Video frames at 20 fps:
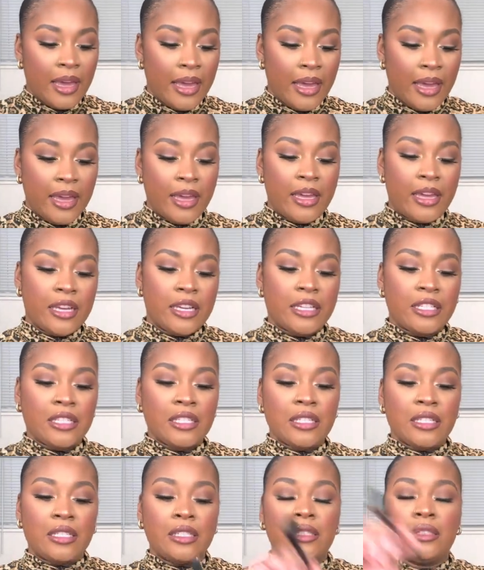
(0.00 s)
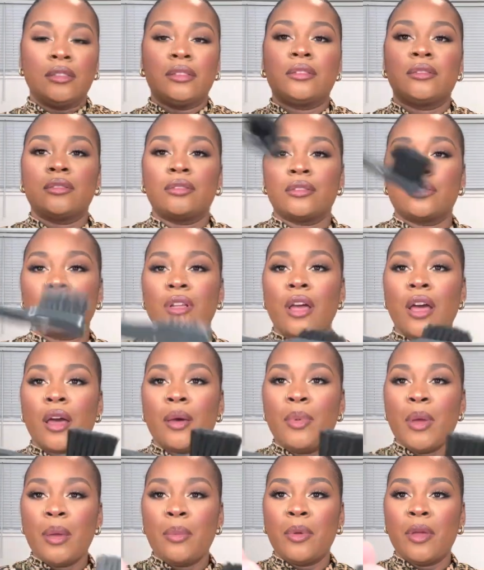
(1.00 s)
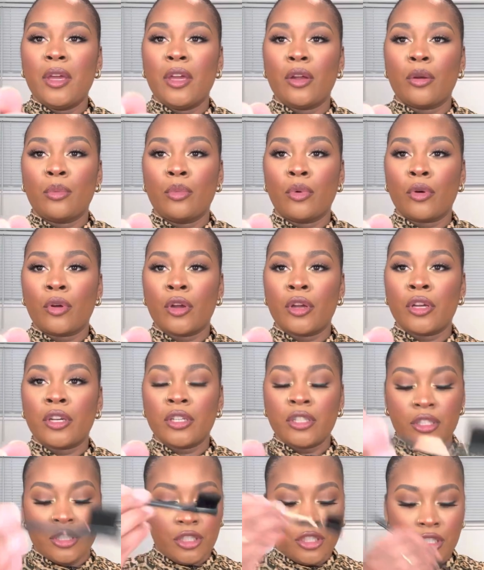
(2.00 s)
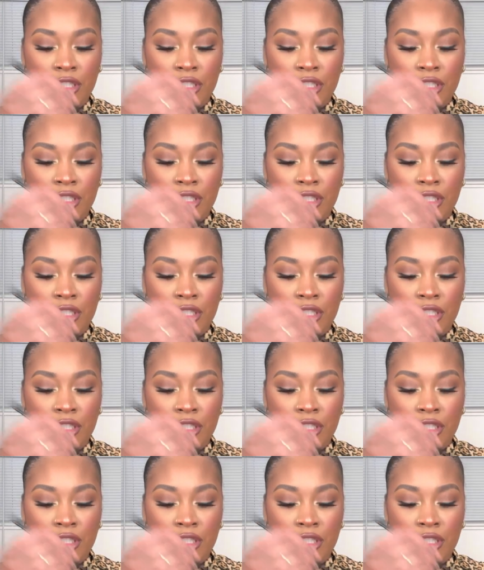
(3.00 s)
and a baby hair brush.